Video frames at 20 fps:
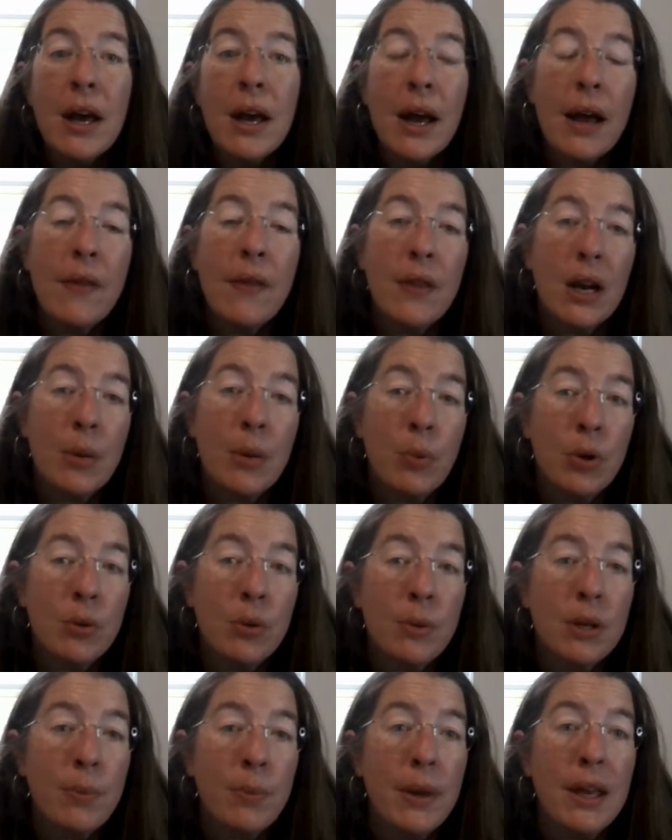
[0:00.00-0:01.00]
And then I put them
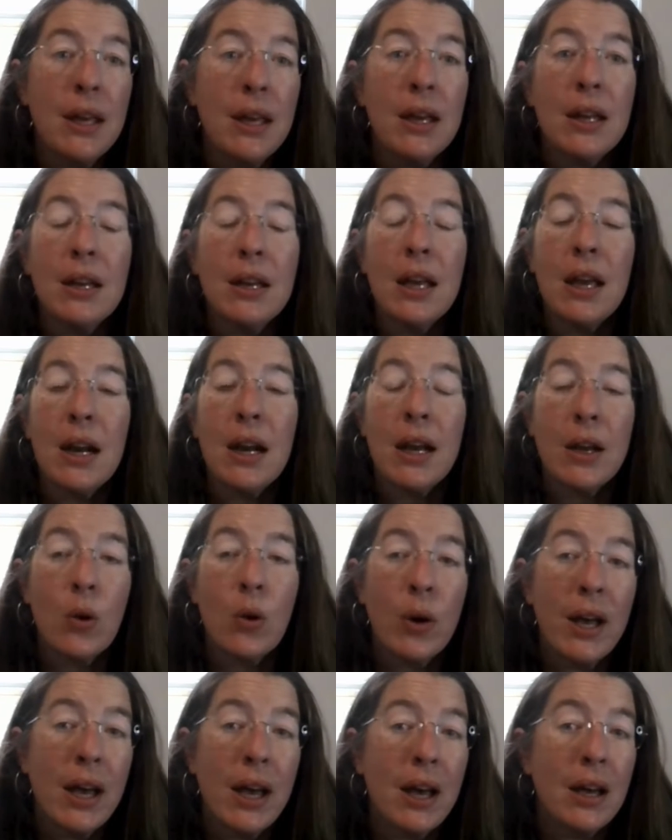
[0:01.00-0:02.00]
in a pan and I go
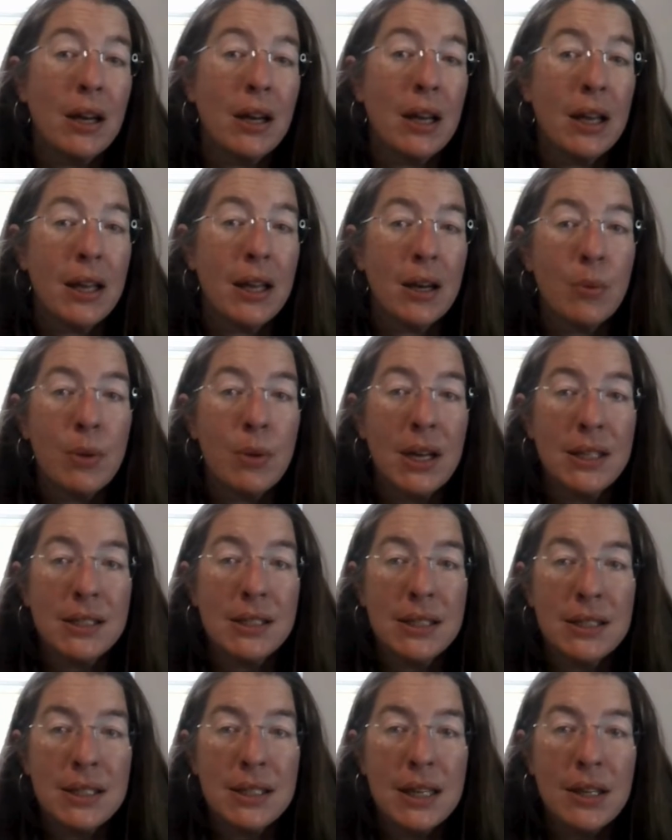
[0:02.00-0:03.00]
ahead and get them nice
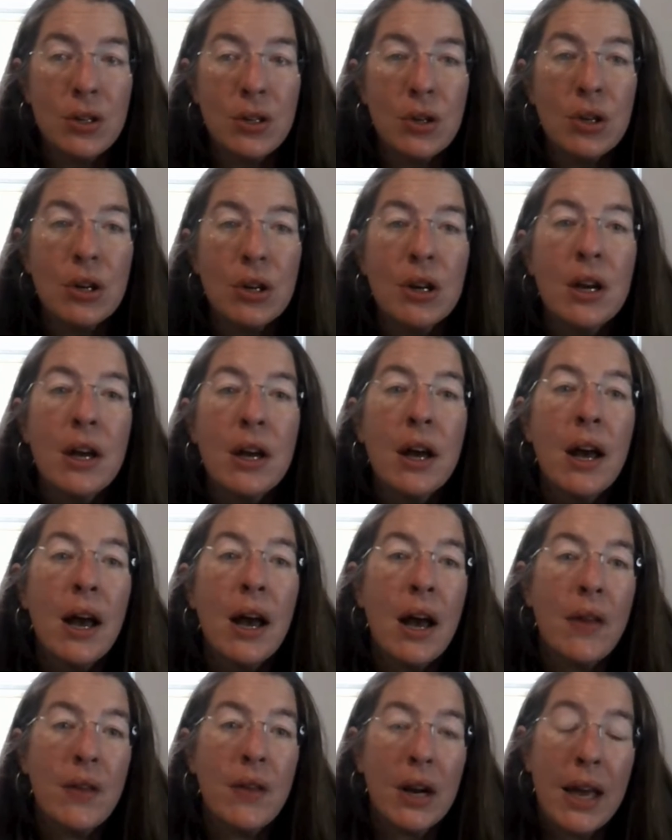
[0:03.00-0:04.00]
and tender.
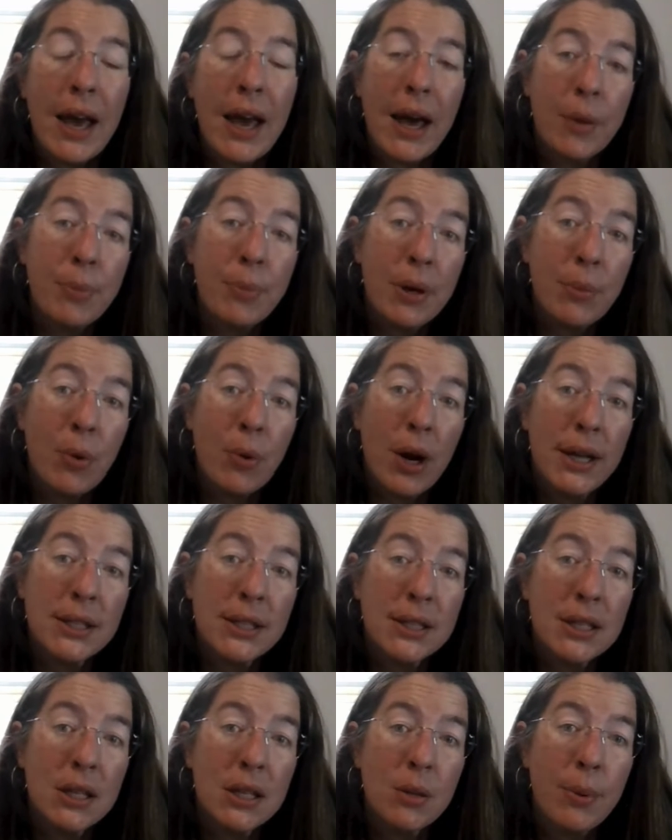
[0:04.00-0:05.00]
And then I add my brats
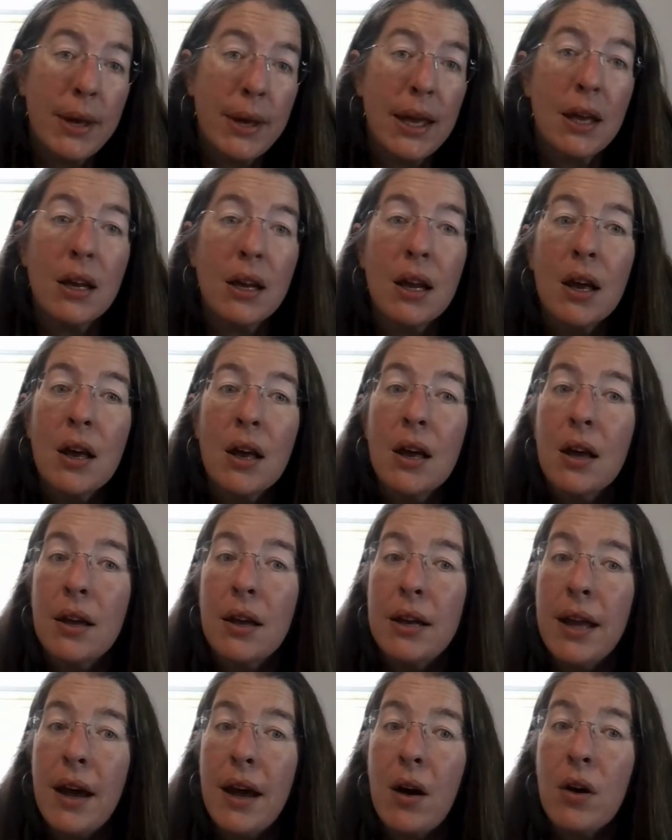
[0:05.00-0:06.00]
to the pan.
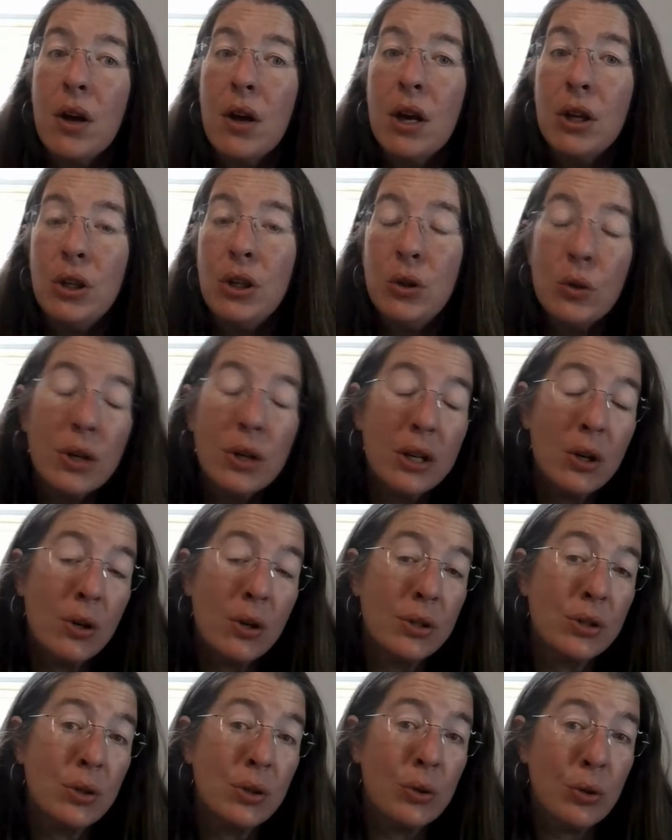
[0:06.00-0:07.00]
Now, you can
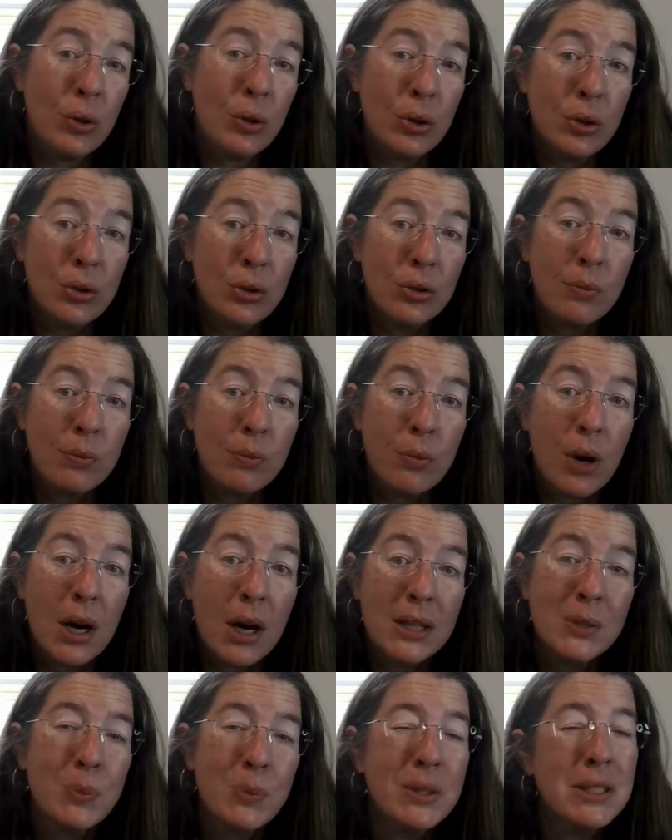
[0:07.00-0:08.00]
also grill
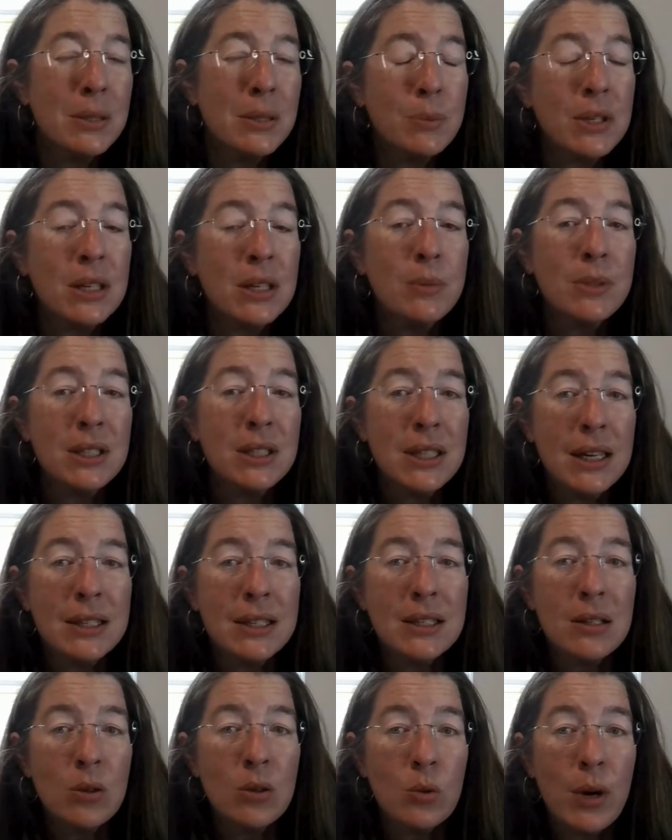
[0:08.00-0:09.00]
brats, but sometimes it takes a
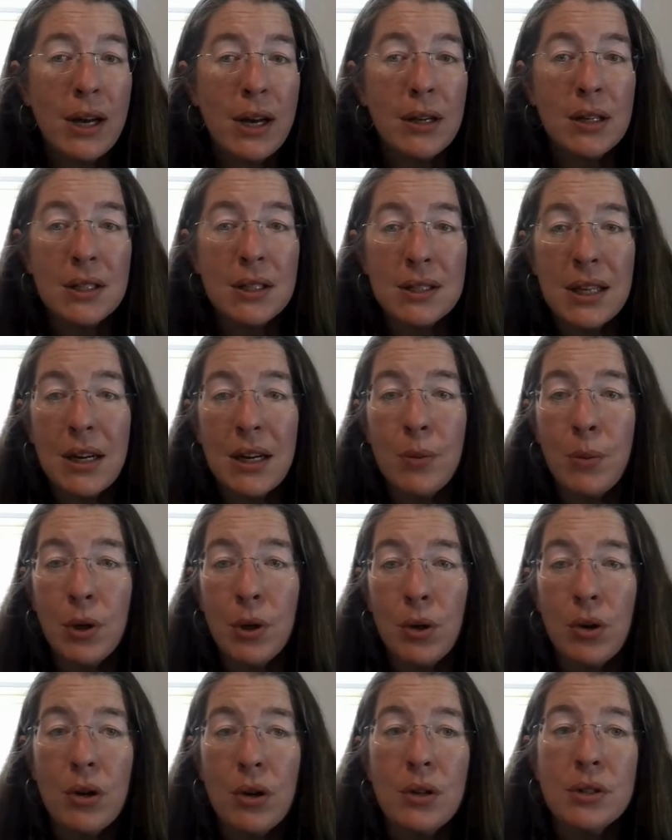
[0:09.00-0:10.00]
little while to set up a
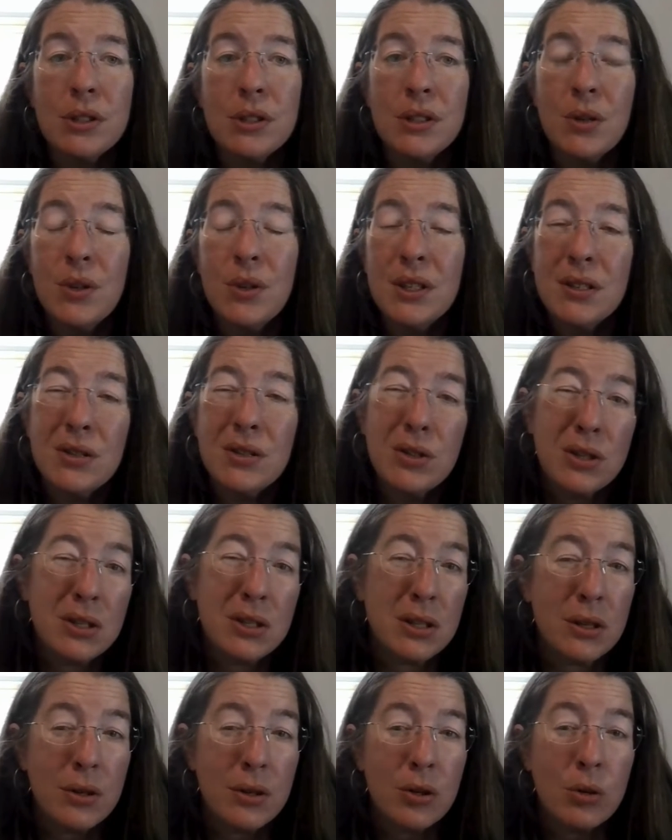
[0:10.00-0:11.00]
grill. So this is just
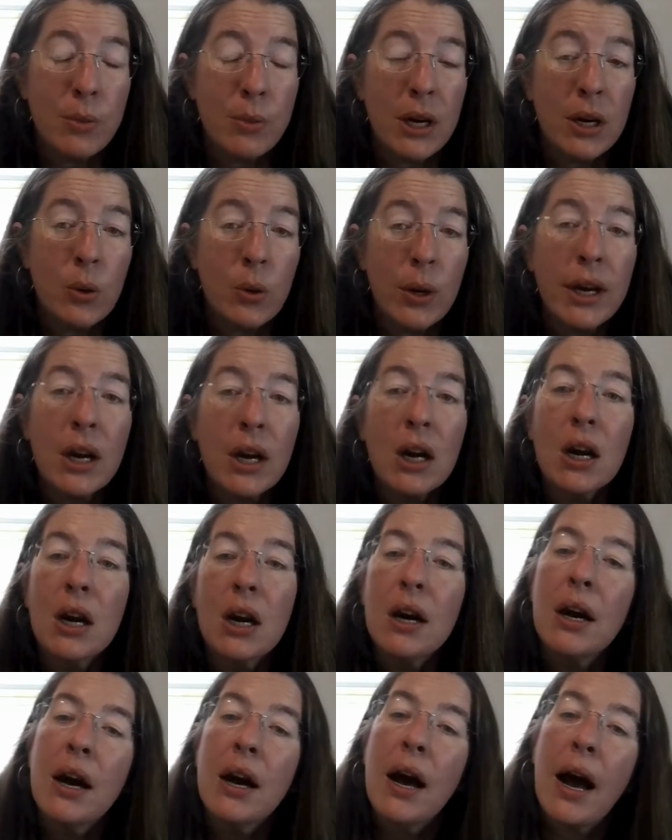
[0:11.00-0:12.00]
a little bit quicker.
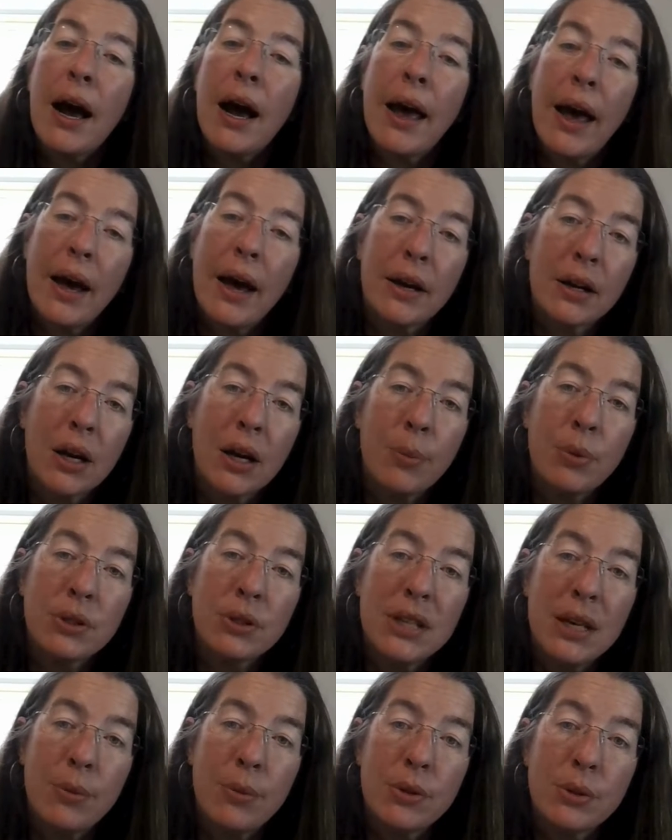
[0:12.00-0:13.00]
I add a couple
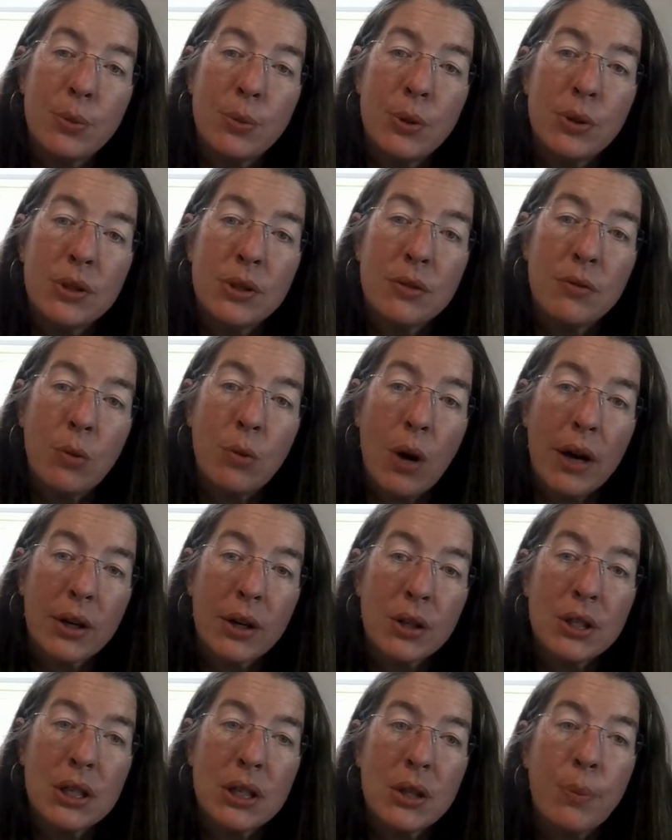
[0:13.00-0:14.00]
tablespoons of water
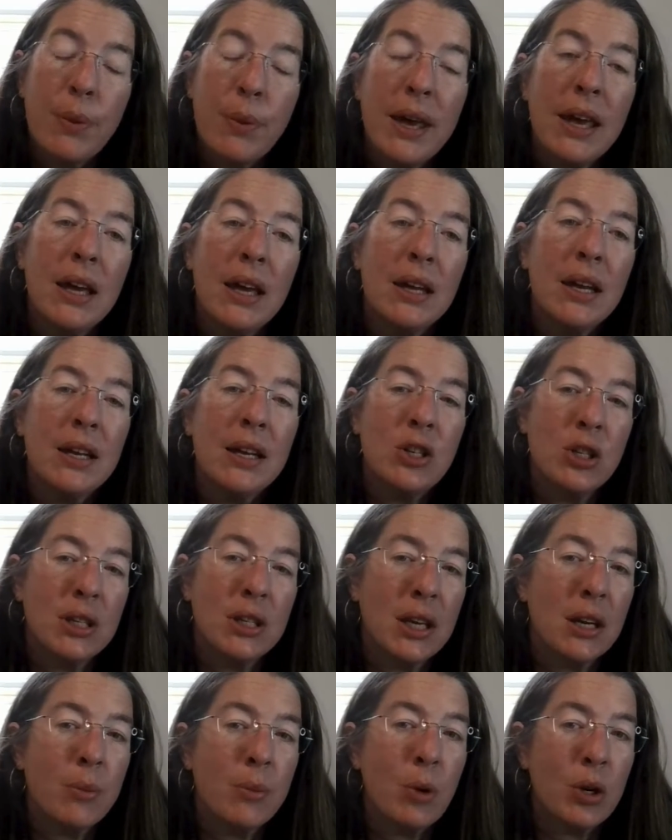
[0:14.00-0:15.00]
to the pan and just get
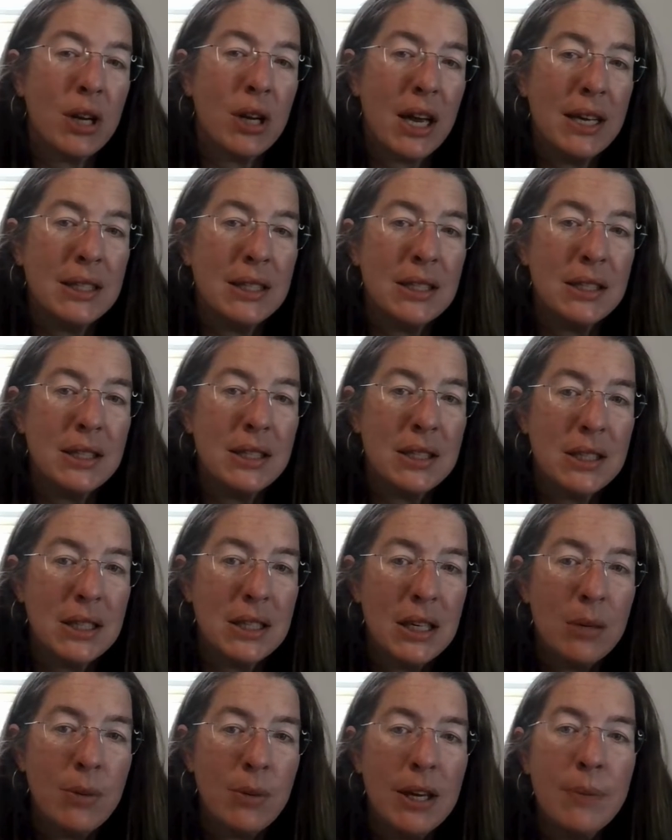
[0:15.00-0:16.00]
them all nice and
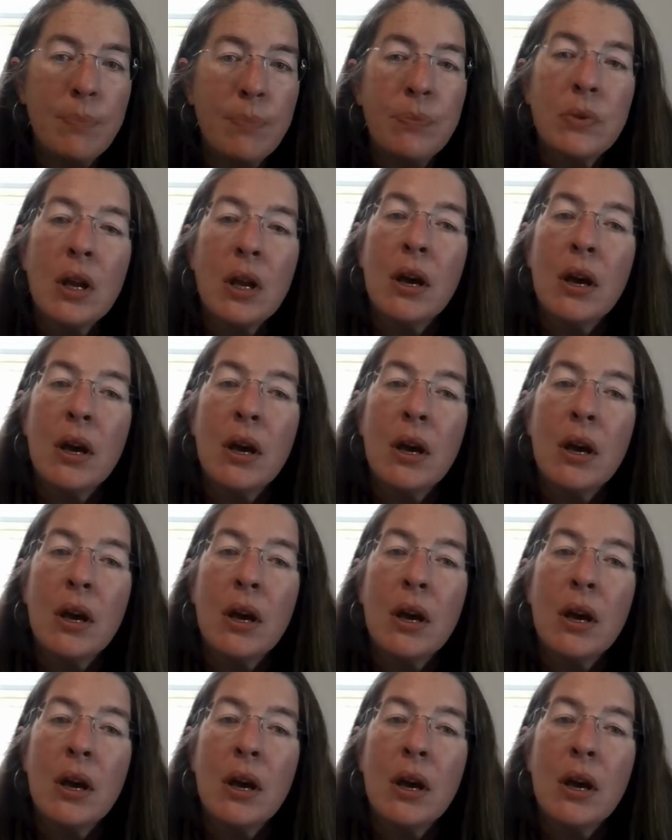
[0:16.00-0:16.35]
steamy.